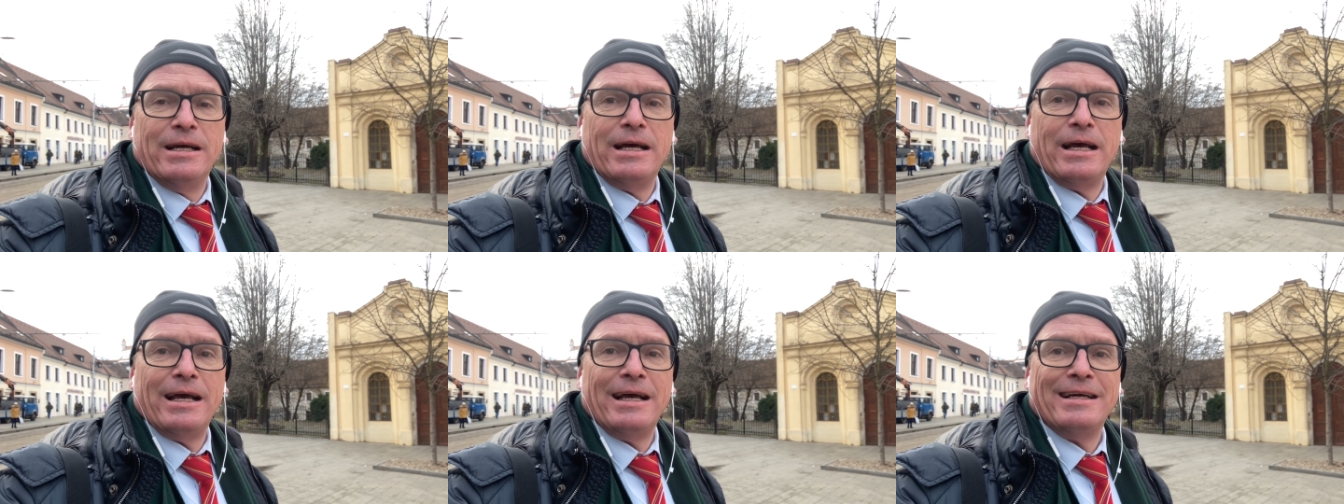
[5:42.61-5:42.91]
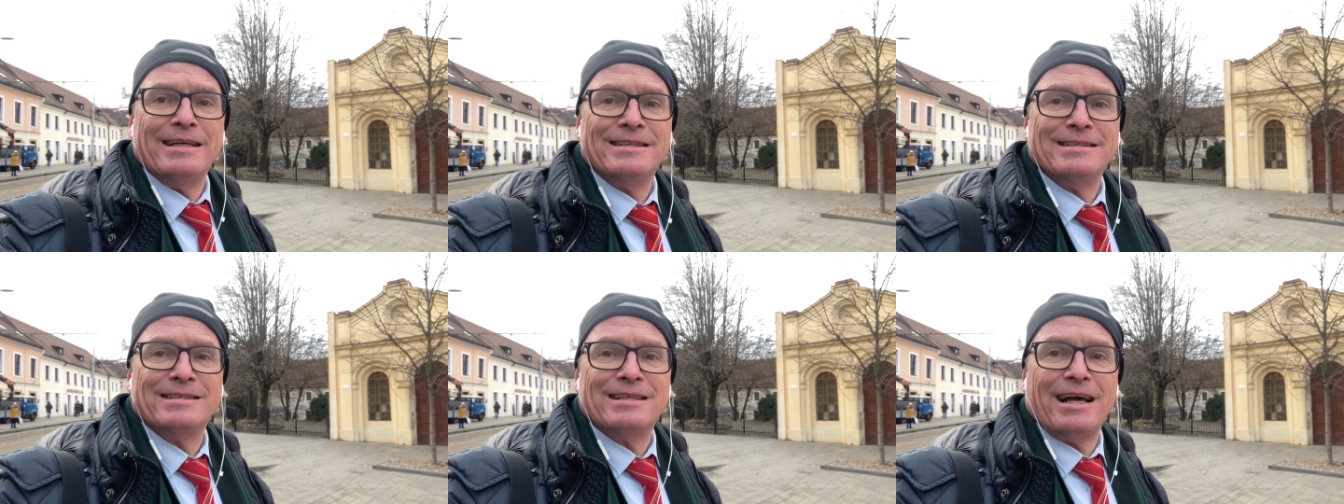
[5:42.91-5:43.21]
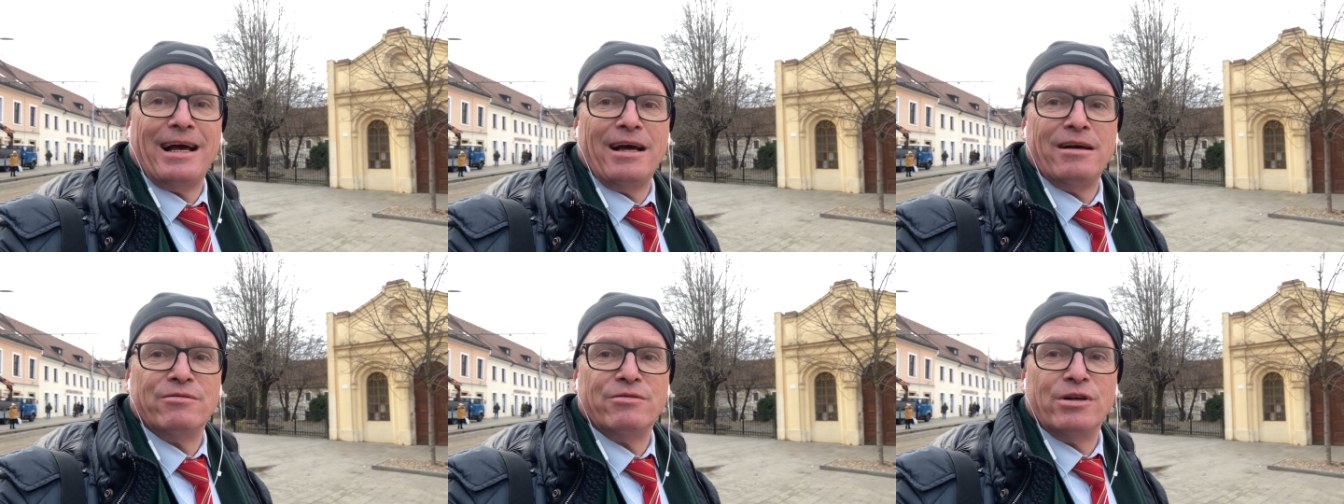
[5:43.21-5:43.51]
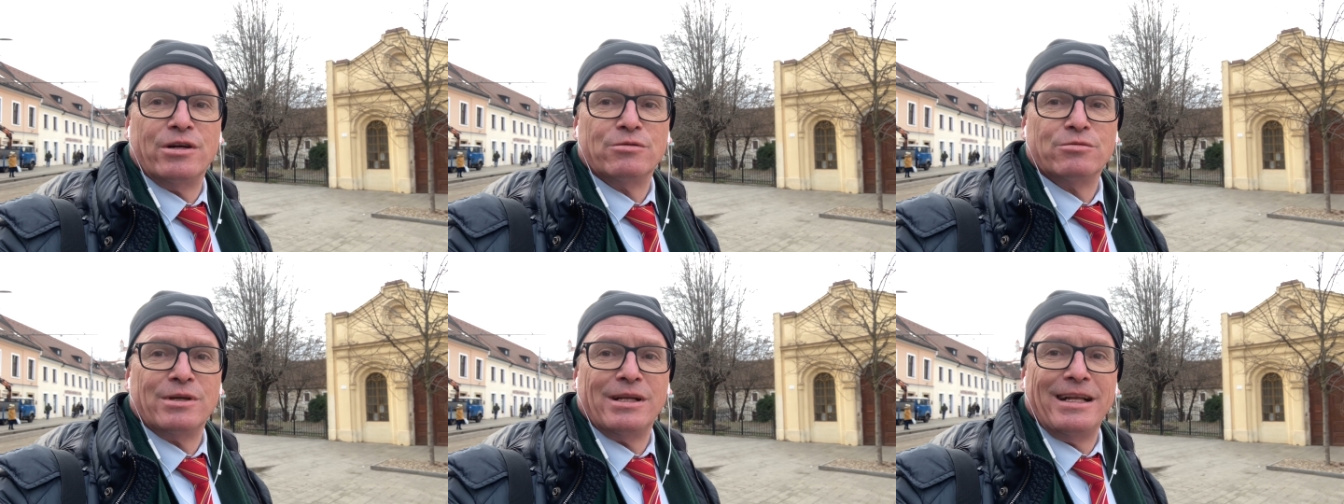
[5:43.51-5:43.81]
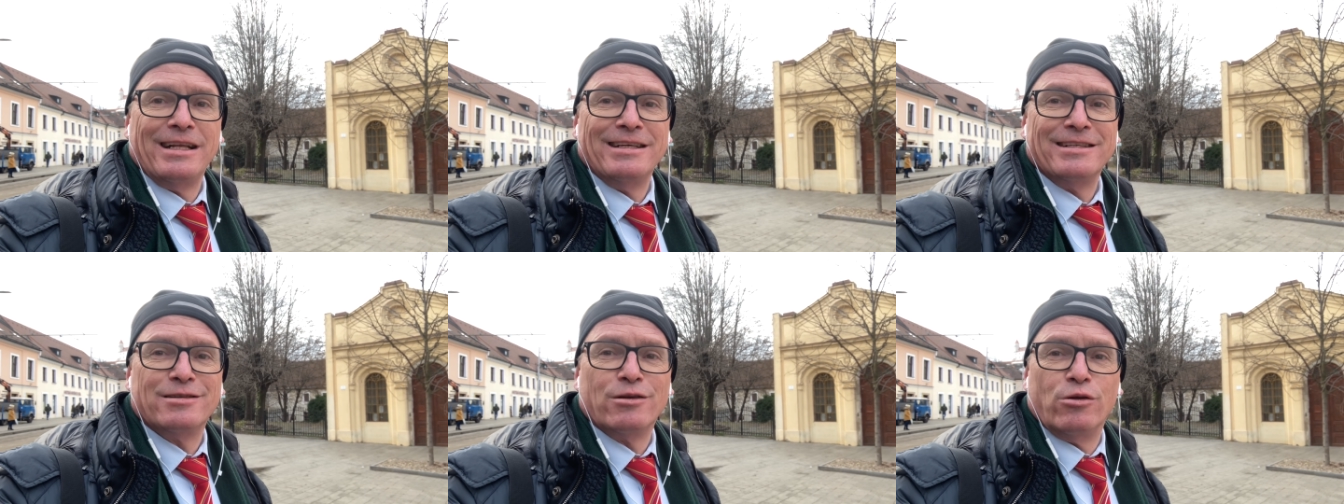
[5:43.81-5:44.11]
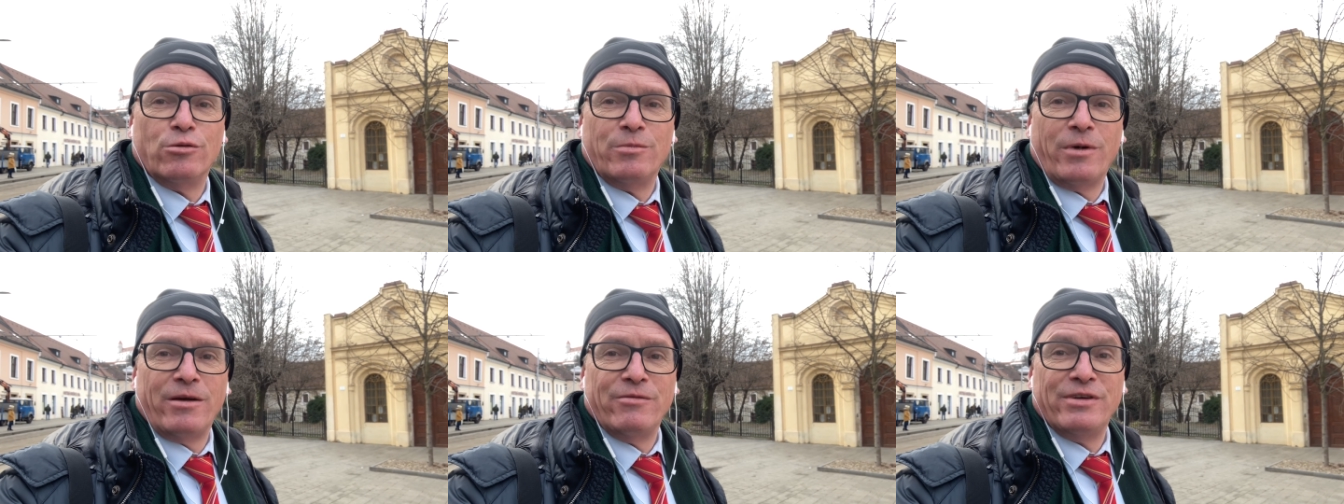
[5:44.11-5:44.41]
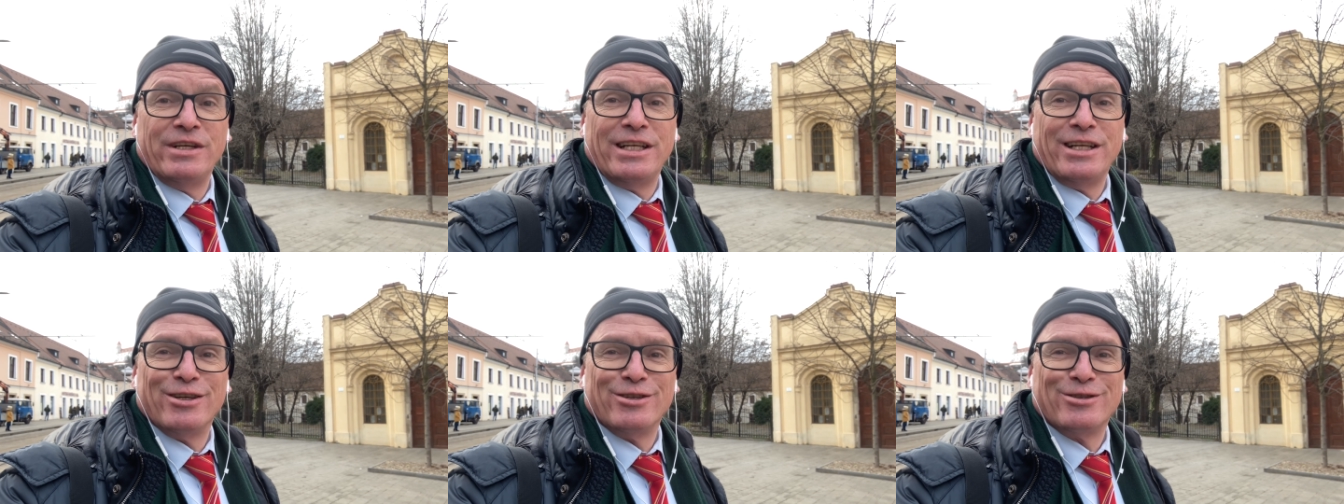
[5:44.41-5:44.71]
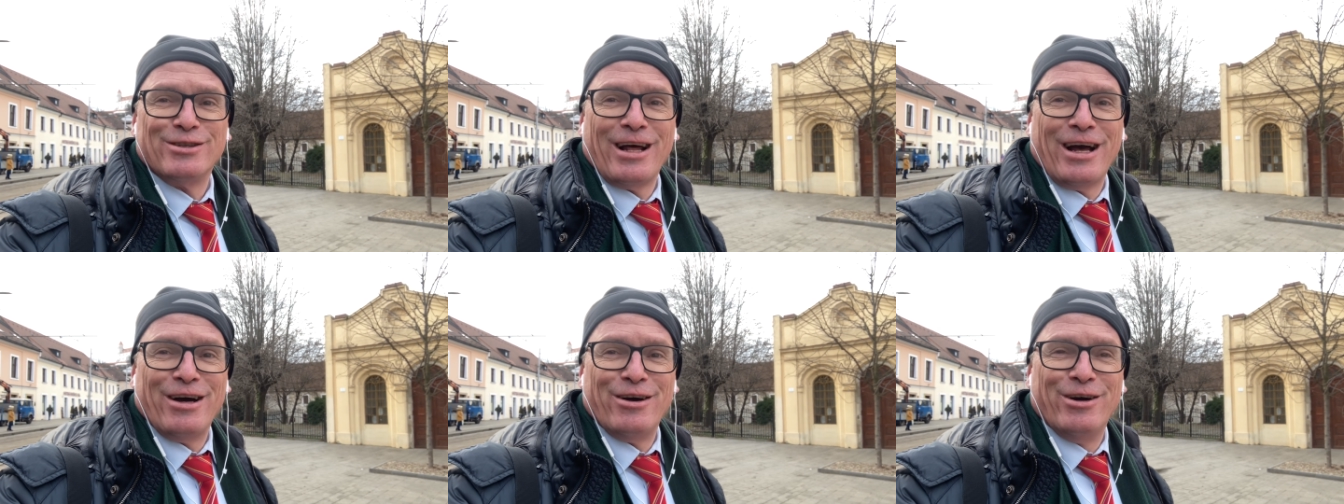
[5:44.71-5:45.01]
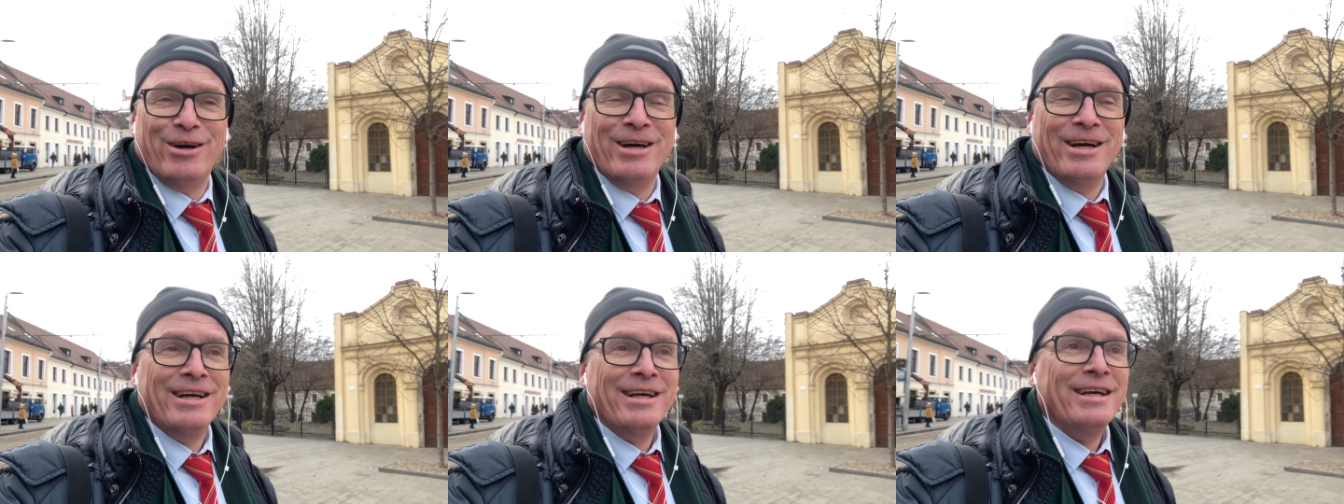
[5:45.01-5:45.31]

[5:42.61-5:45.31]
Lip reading: and I will release all my videos now,